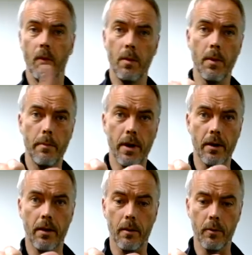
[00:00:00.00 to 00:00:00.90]
with my
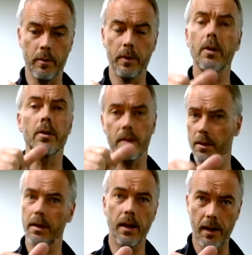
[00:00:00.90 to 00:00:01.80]
bare thumb
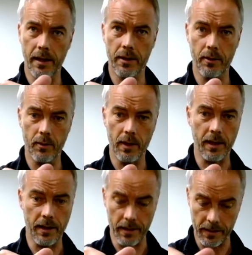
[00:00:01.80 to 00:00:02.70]
because I like to do it
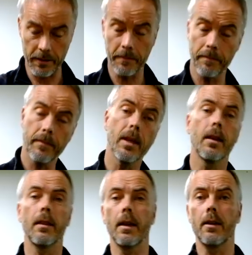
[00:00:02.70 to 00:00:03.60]
like this.
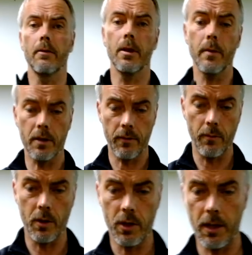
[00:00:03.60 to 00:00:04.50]
Thank you very much
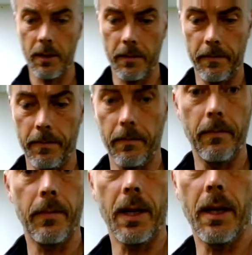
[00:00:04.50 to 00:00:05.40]
for watching.
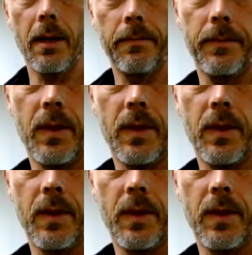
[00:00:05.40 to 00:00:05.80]
Bye.